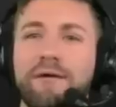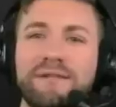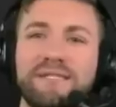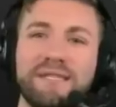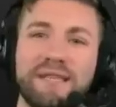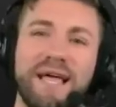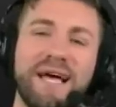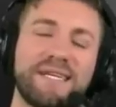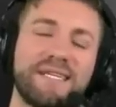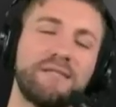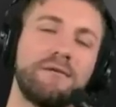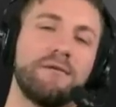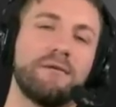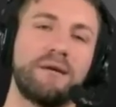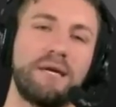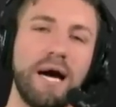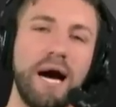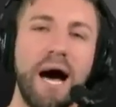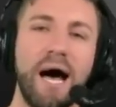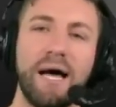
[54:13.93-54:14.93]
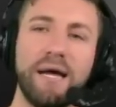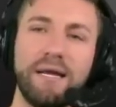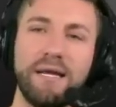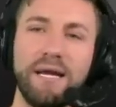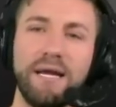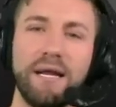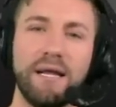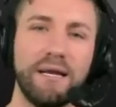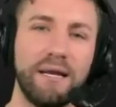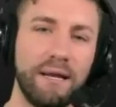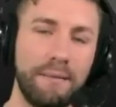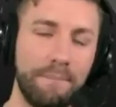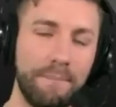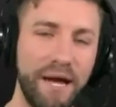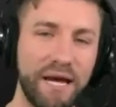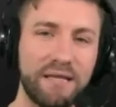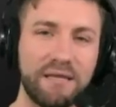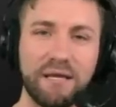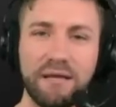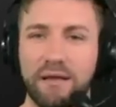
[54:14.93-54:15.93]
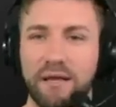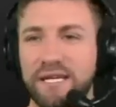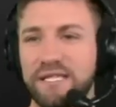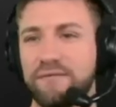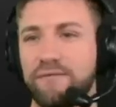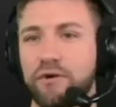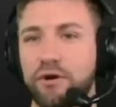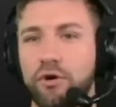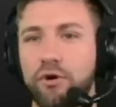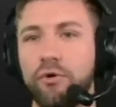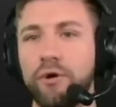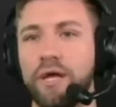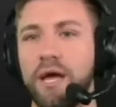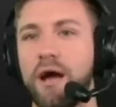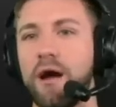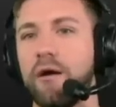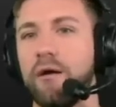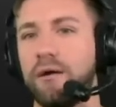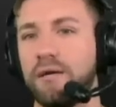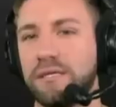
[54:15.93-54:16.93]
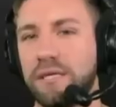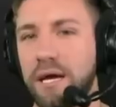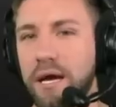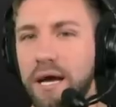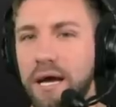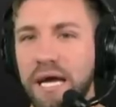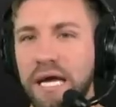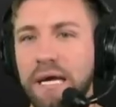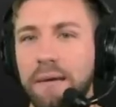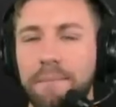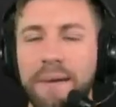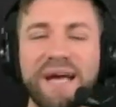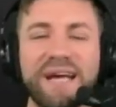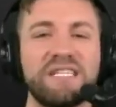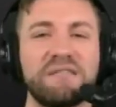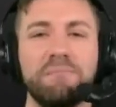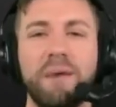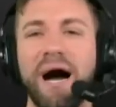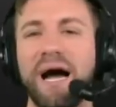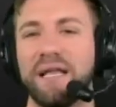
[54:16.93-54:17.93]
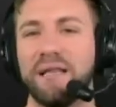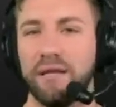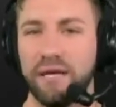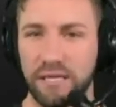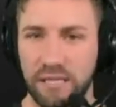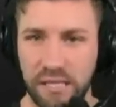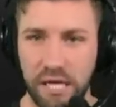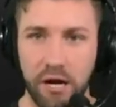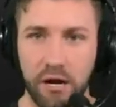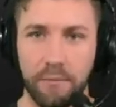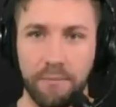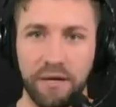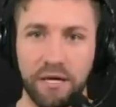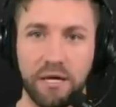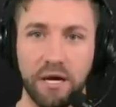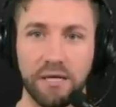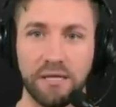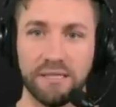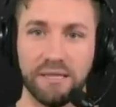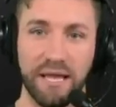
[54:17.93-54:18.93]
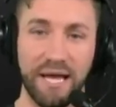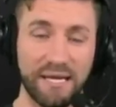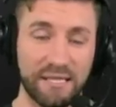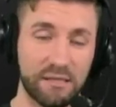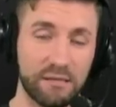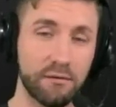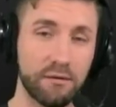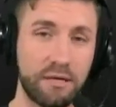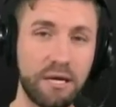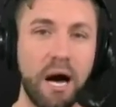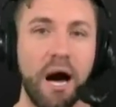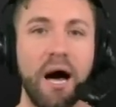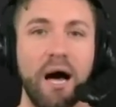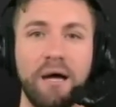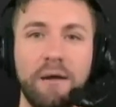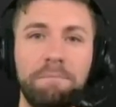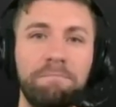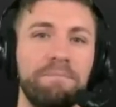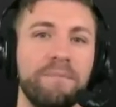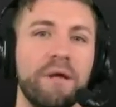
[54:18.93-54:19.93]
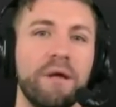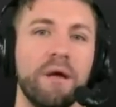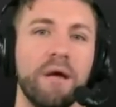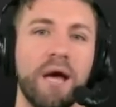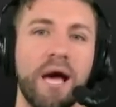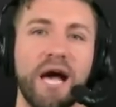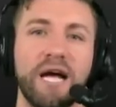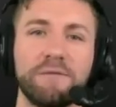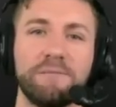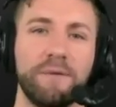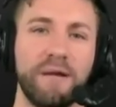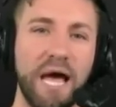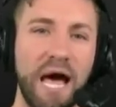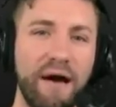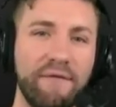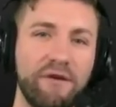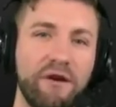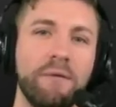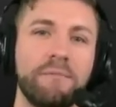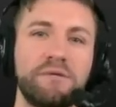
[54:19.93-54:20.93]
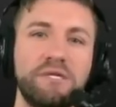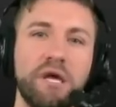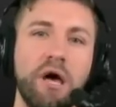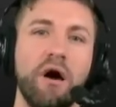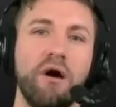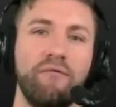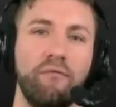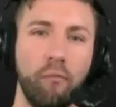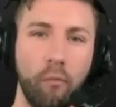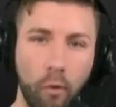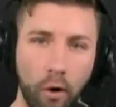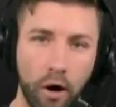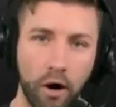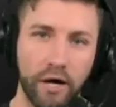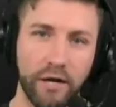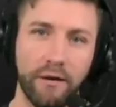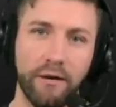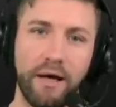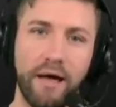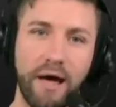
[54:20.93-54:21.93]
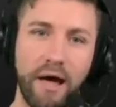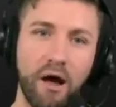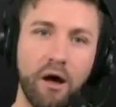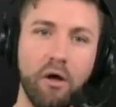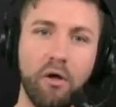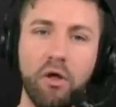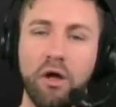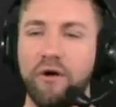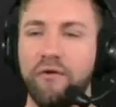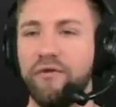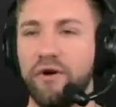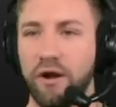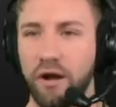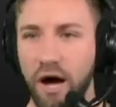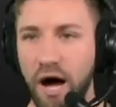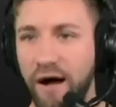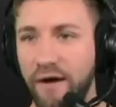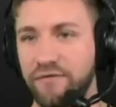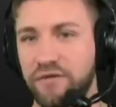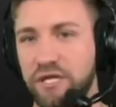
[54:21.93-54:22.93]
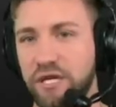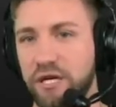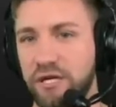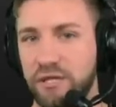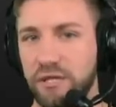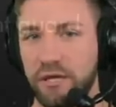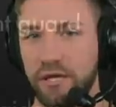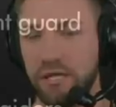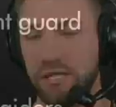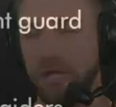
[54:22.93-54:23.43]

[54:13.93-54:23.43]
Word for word: it's Lester Cotton. He didn't make the list for Gutierrez. He makes my list here because Lester Cotton has been having himself one hell of an offseason. This